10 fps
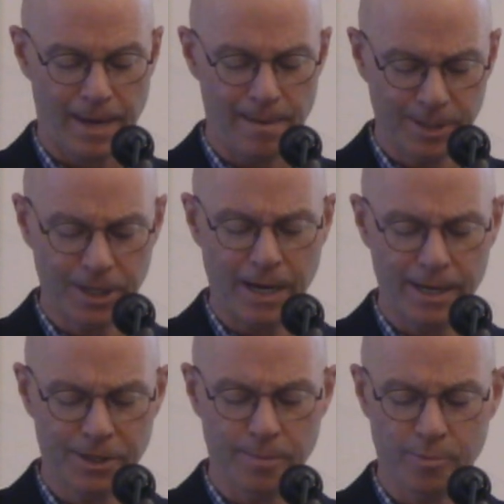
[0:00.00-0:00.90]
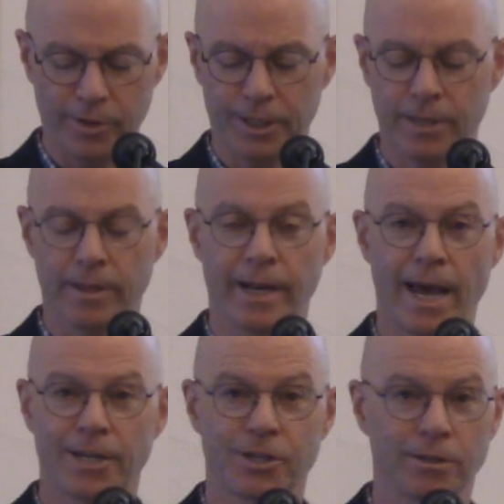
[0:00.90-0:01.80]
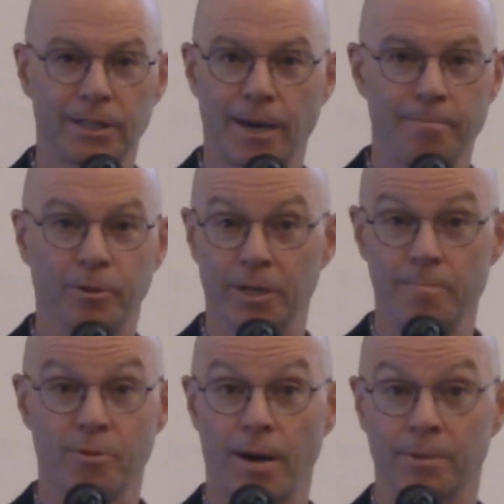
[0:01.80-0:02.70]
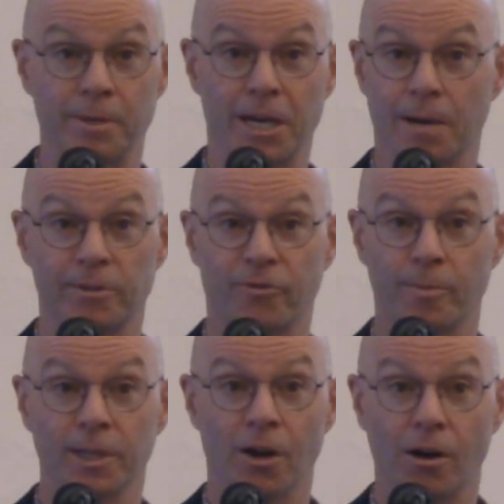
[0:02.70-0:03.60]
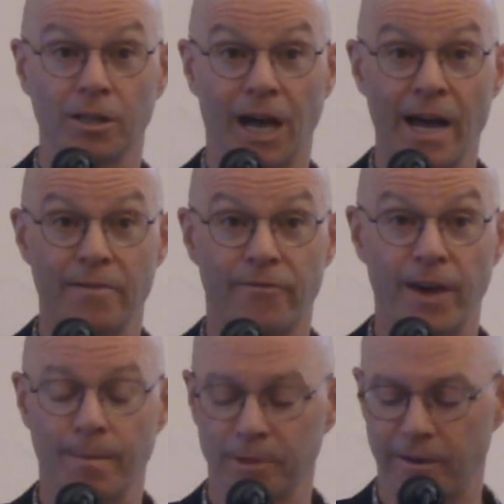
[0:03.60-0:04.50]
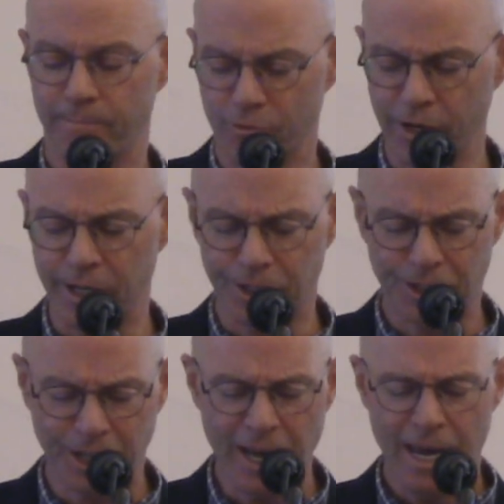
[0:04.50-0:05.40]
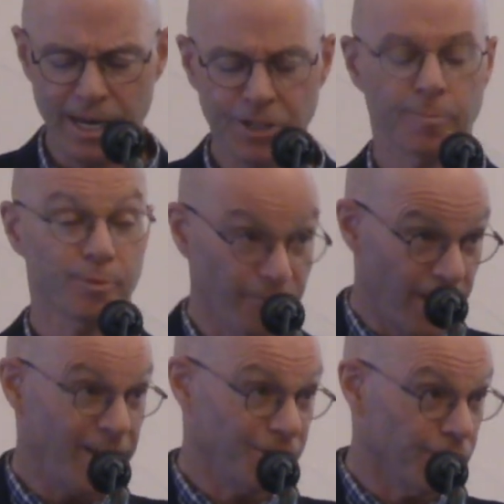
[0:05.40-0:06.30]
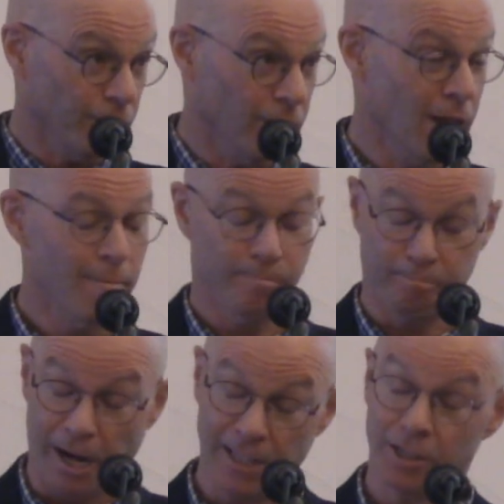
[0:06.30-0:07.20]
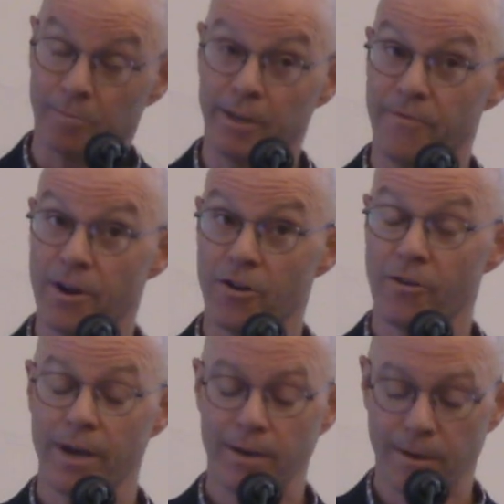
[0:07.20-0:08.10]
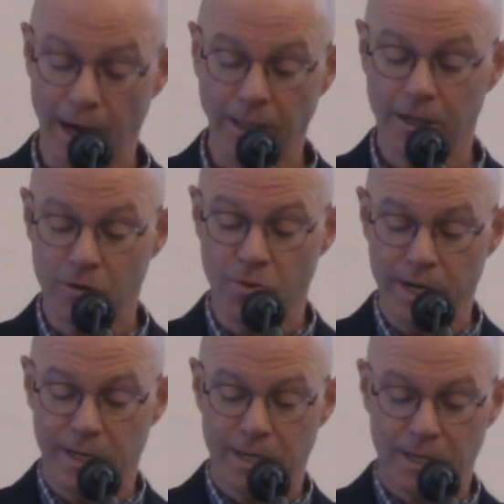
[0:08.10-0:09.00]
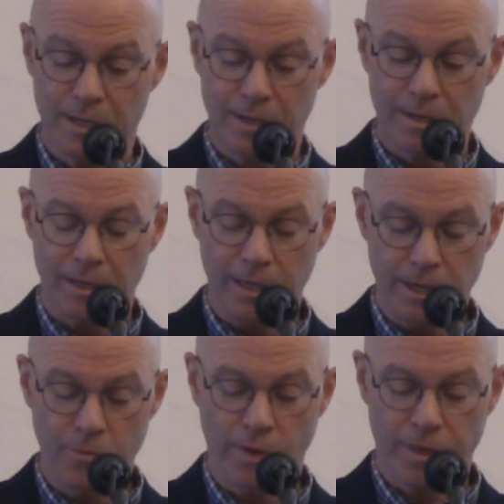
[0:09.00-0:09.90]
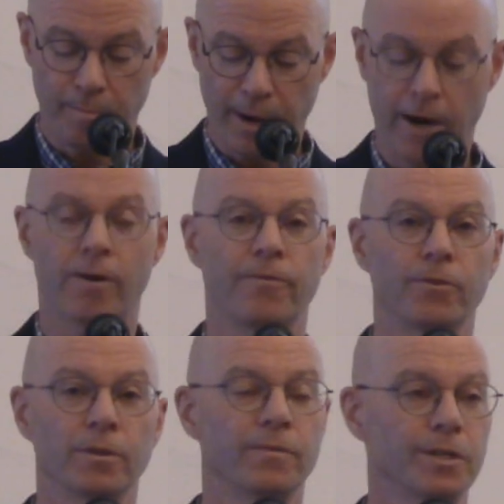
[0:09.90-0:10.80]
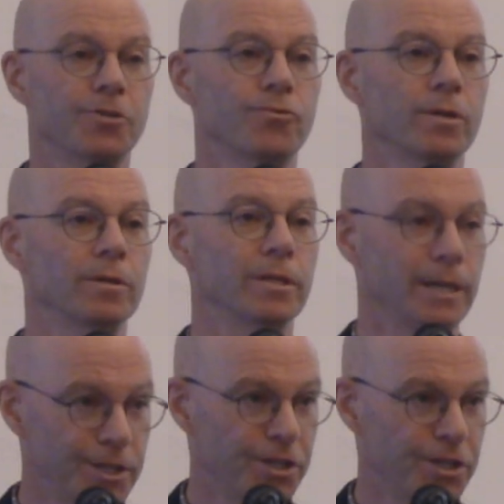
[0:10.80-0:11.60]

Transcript: Amaziah is the priest of the national temple. He probably comes from a long line of family of priests. He's a professional, possibly very eloquent, in with the powerful of Israel, the